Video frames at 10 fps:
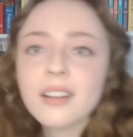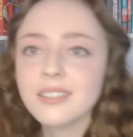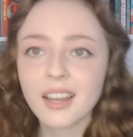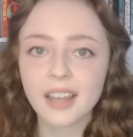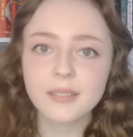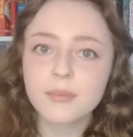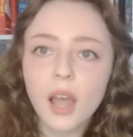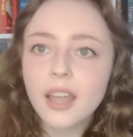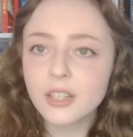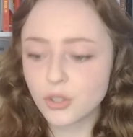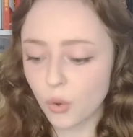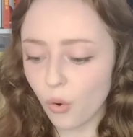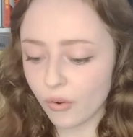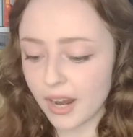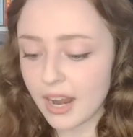I
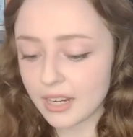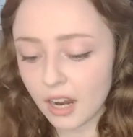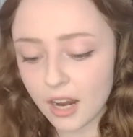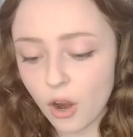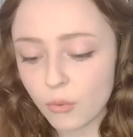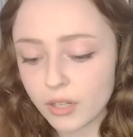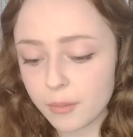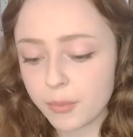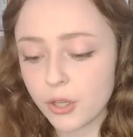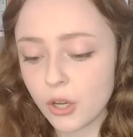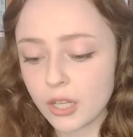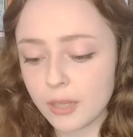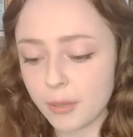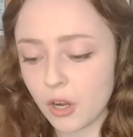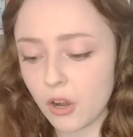adore it, and I own it
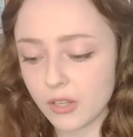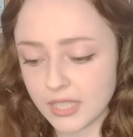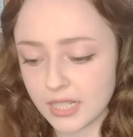purely because it